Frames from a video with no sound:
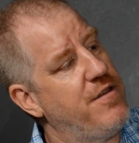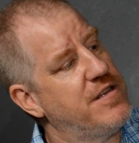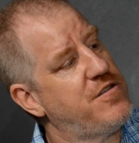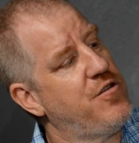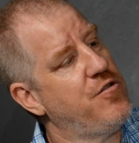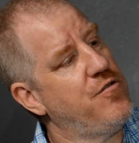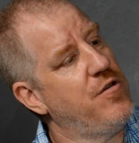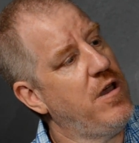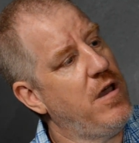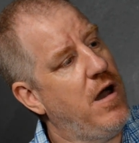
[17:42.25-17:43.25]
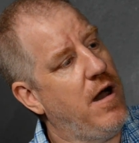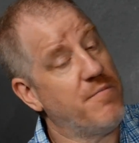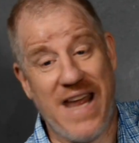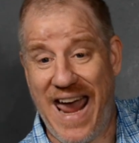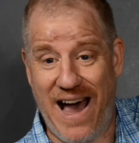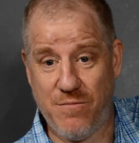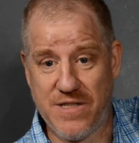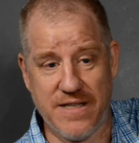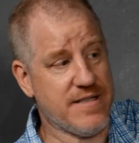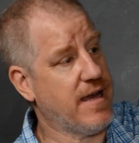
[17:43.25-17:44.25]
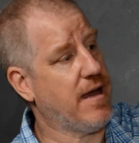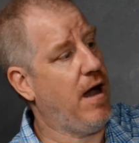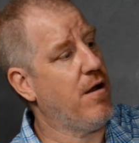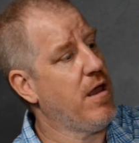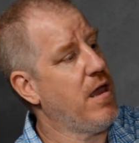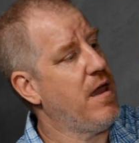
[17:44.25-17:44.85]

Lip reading: these 2 tabs that stick out.